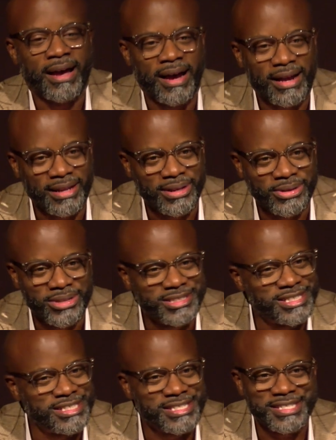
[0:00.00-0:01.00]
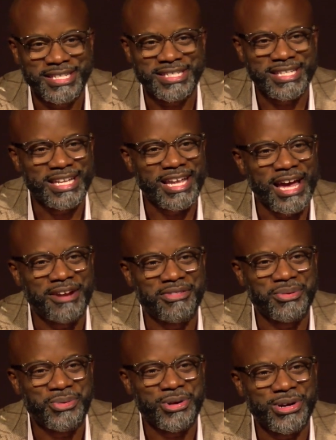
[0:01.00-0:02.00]
Hallelujah. Jesus is the light of
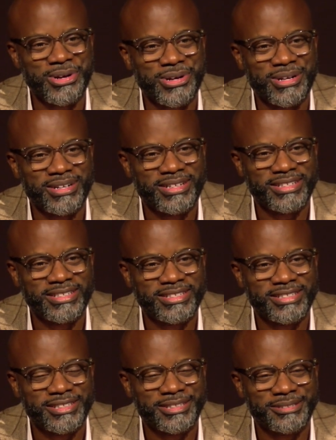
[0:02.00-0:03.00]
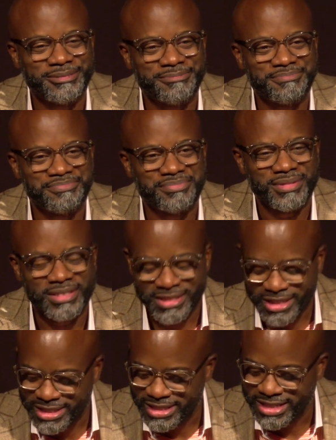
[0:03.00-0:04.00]
the world.
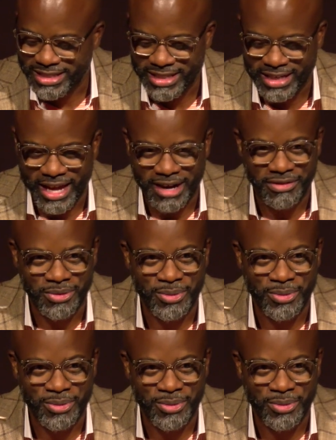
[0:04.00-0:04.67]
Jesus is the light of the